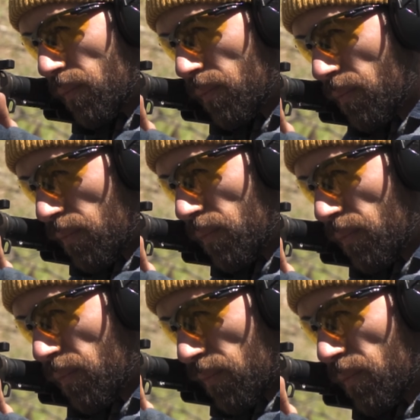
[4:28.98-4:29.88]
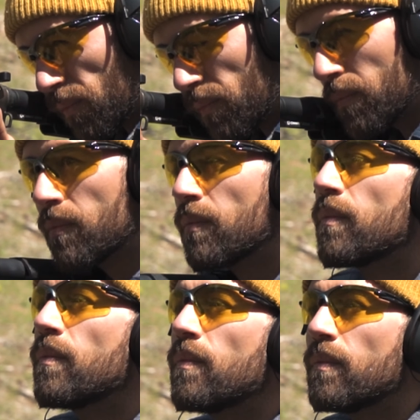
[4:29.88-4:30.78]
It has a little bit less
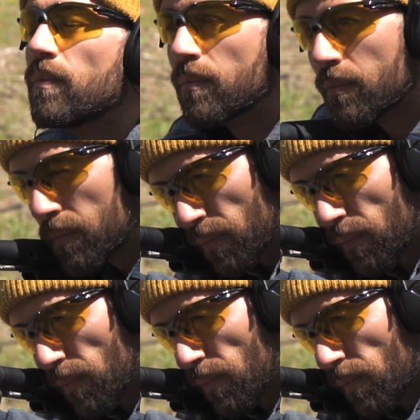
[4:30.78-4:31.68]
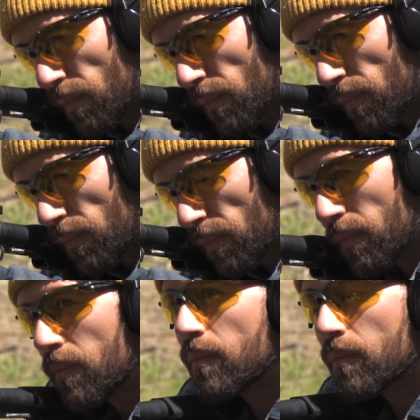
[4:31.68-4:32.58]
recoil, and that little bit is gonna help me
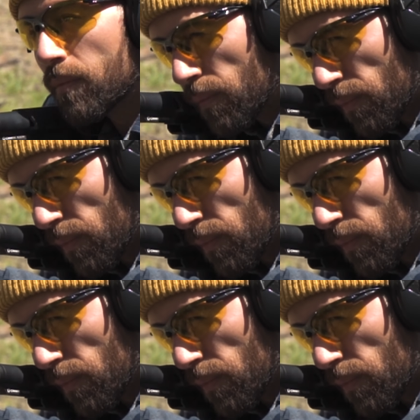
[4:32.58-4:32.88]
like get